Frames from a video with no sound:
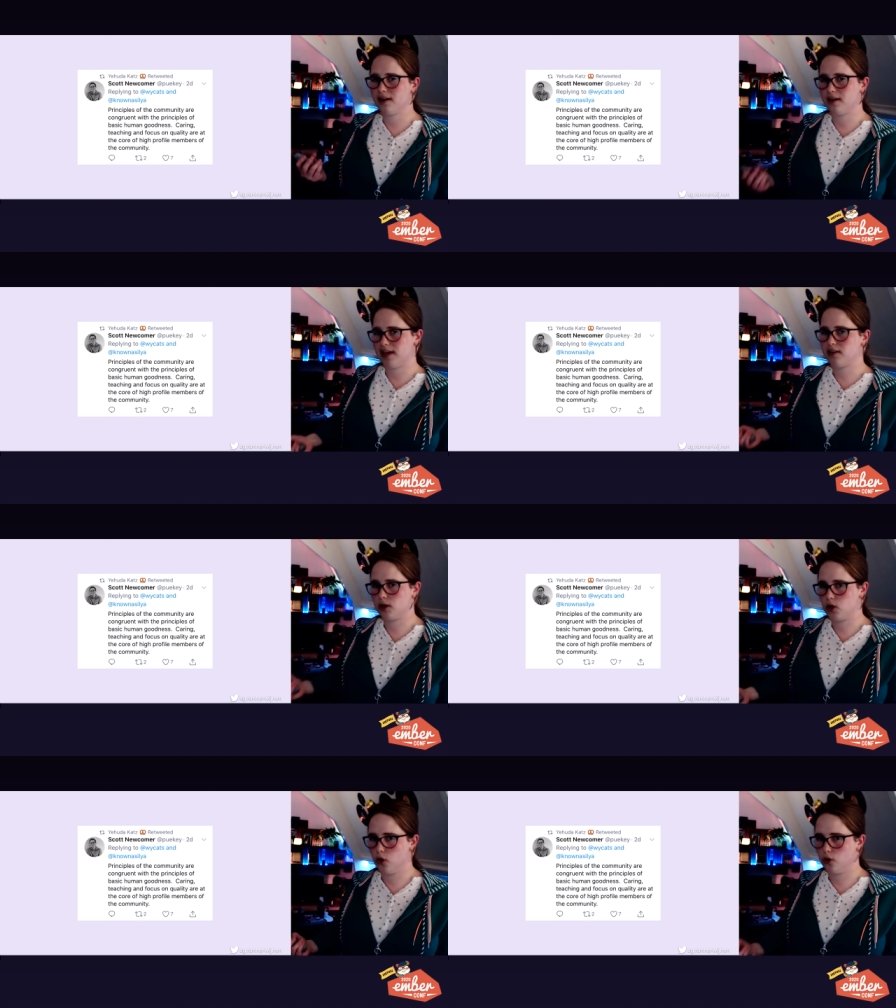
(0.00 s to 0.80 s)
are at the
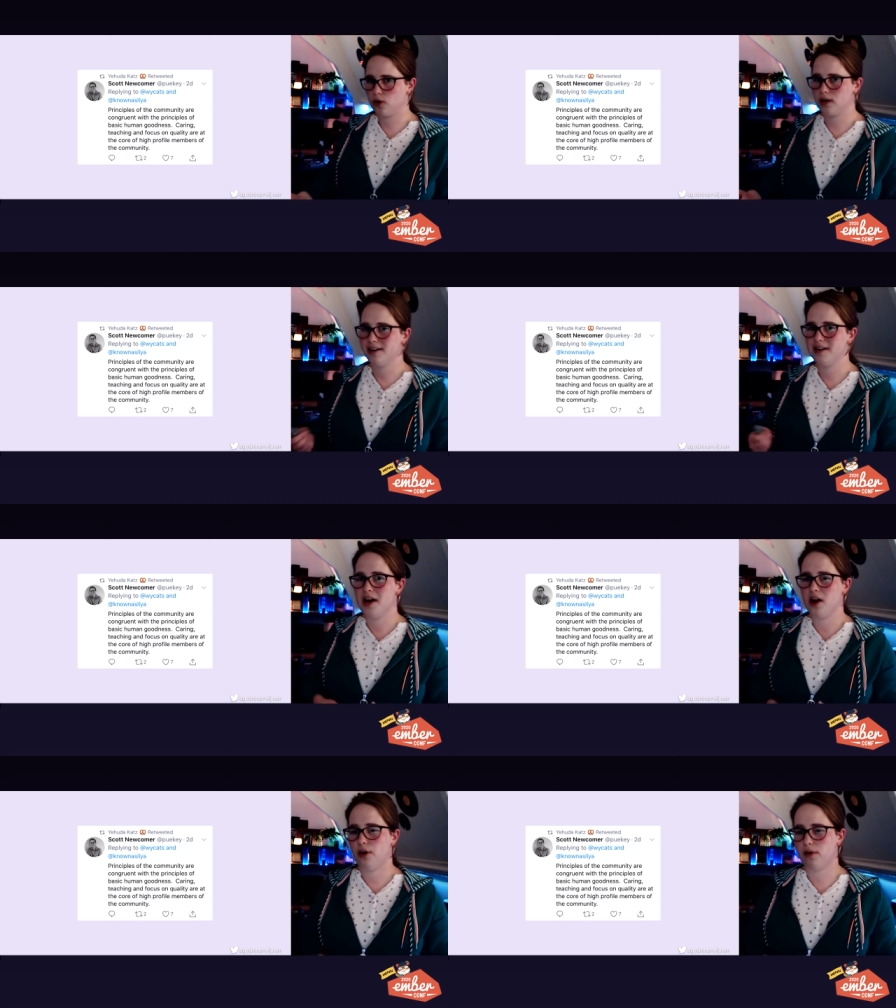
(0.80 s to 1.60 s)
core
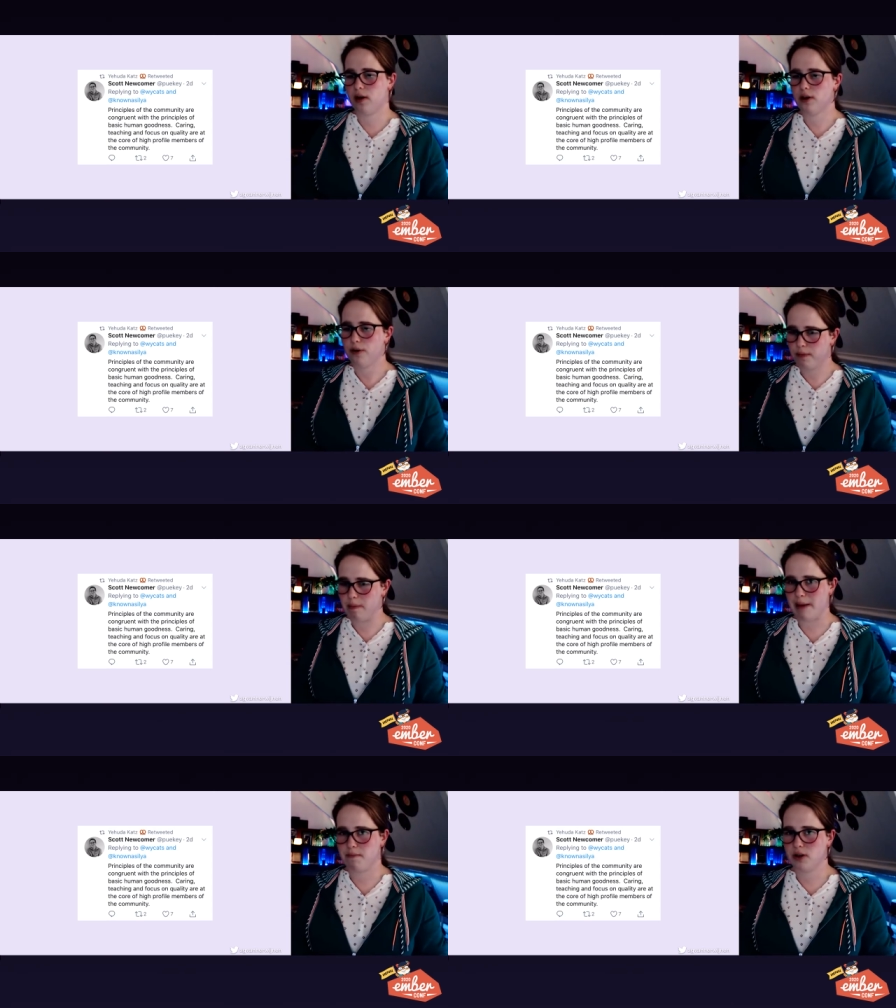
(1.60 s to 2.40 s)
of a lot of
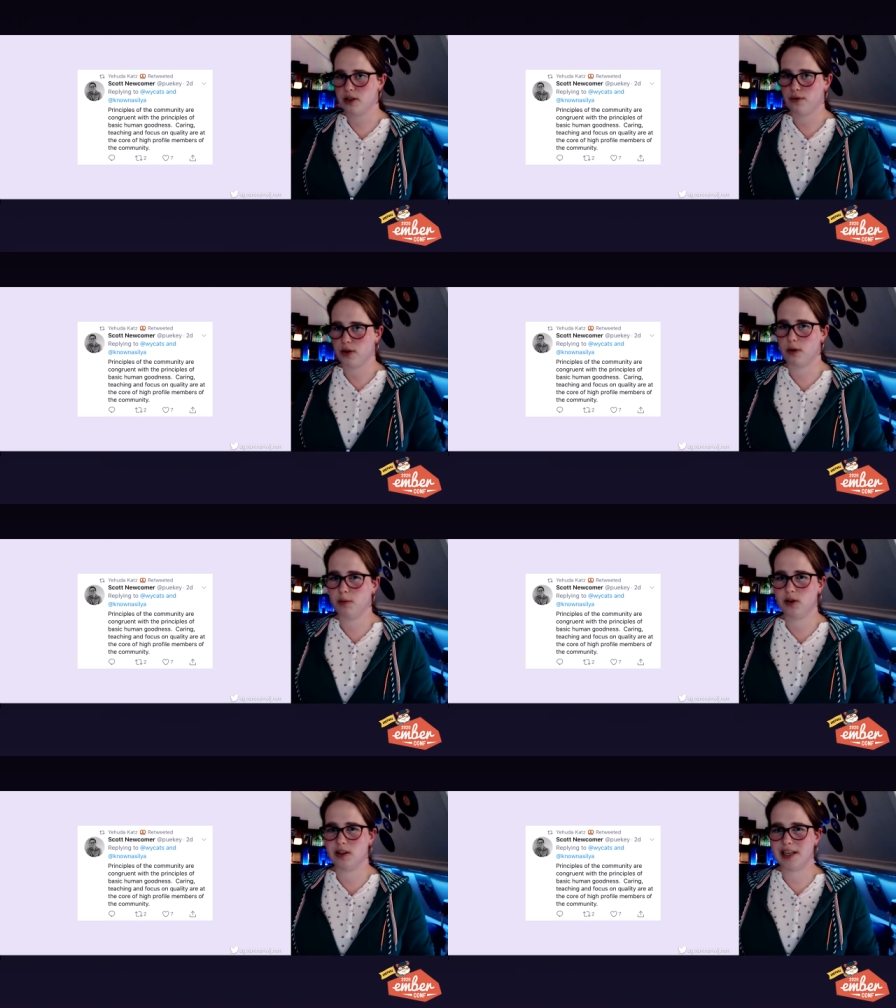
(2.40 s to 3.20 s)
members of the
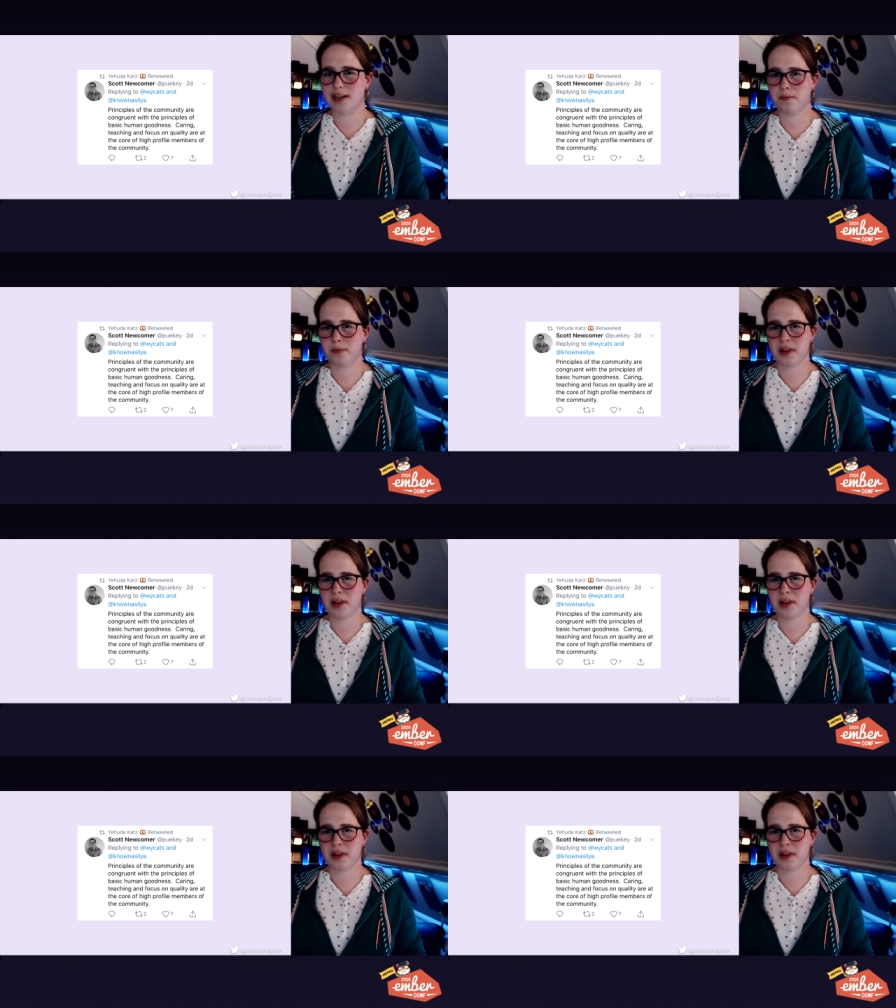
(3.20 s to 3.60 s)
community.